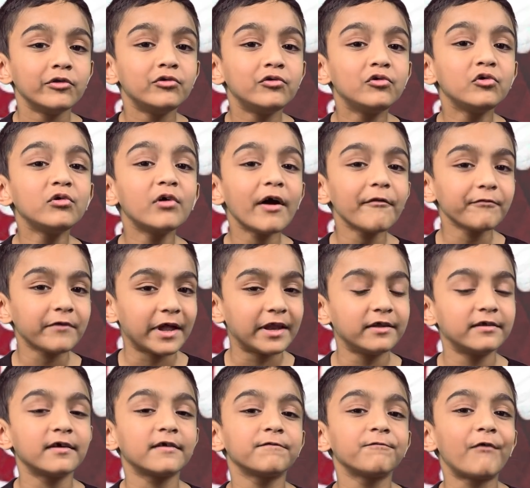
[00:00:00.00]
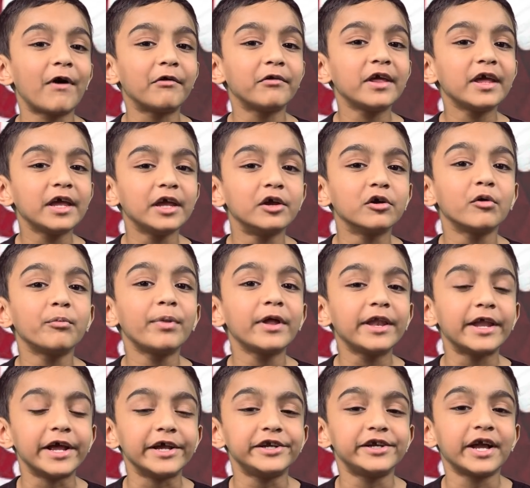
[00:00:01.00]
two of Canada's founding
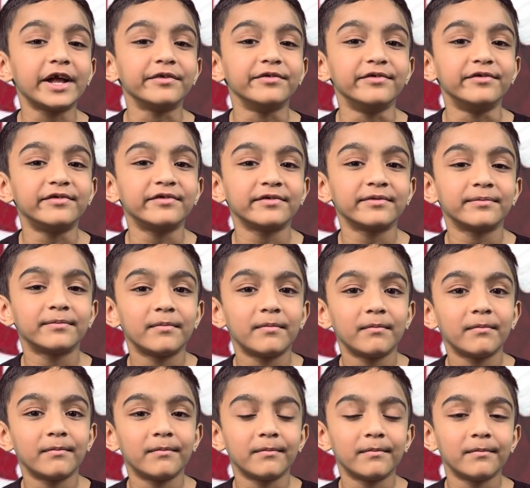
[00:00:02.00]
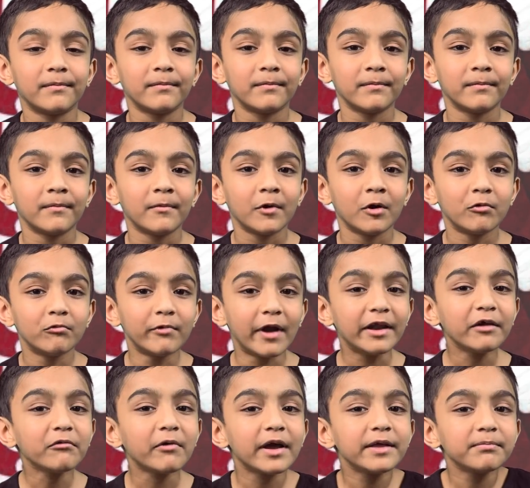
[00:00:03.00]
European nations, red
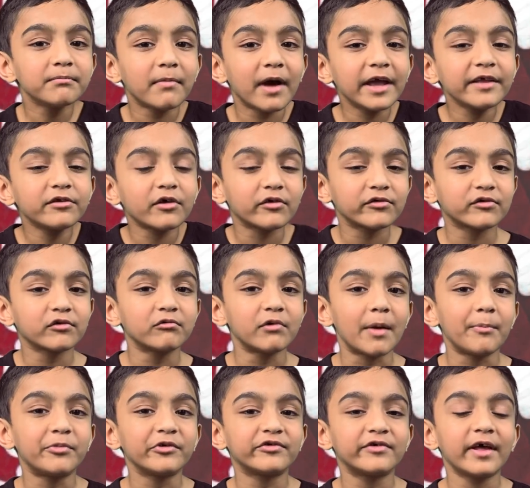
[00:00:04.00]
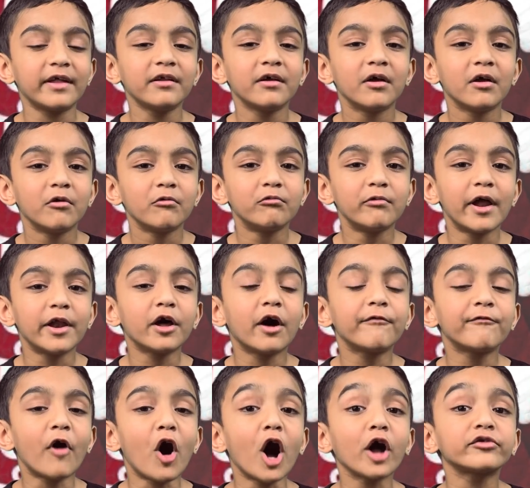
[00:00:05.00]
and white might also represent red of
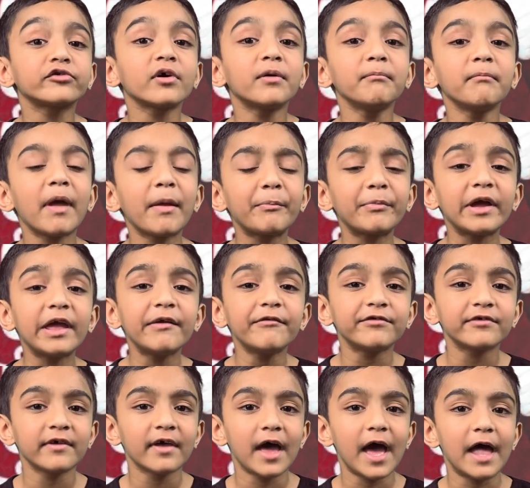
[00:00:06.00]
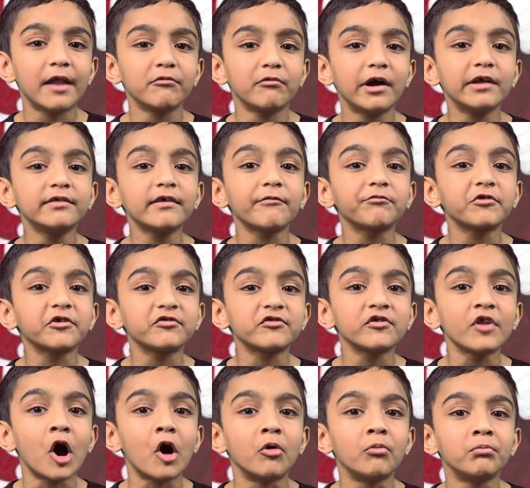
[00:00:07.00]
autumn maple leaves and white of the
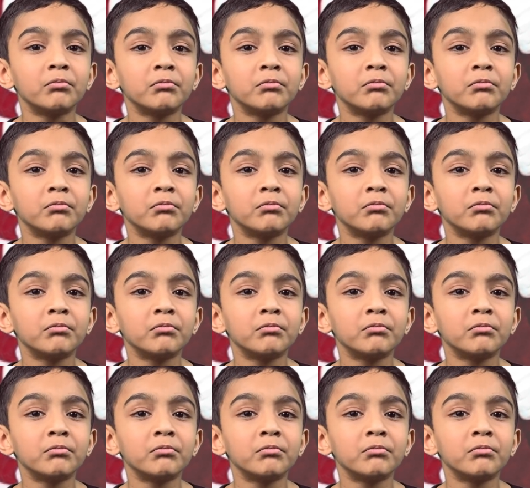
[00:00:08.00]
snow.